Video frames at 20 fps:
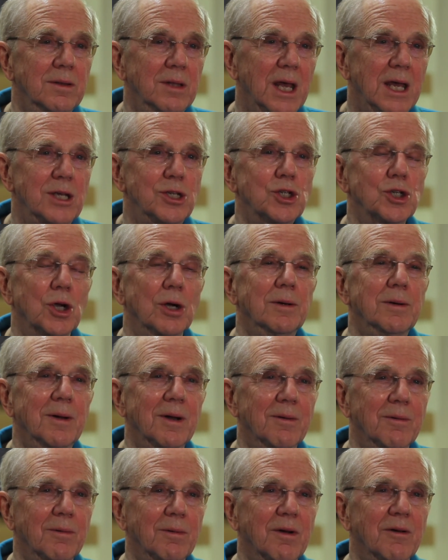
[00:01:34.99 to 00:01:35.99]
nature.
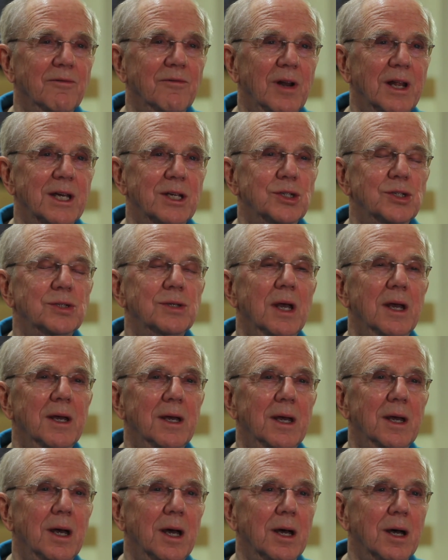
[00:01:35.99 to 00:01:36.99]
It reflects
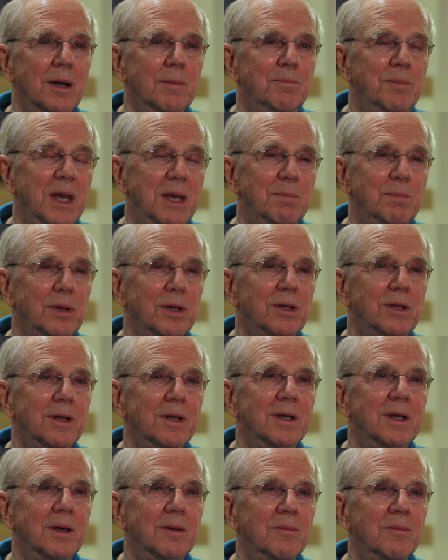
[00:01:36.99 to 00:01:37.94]
uh, people,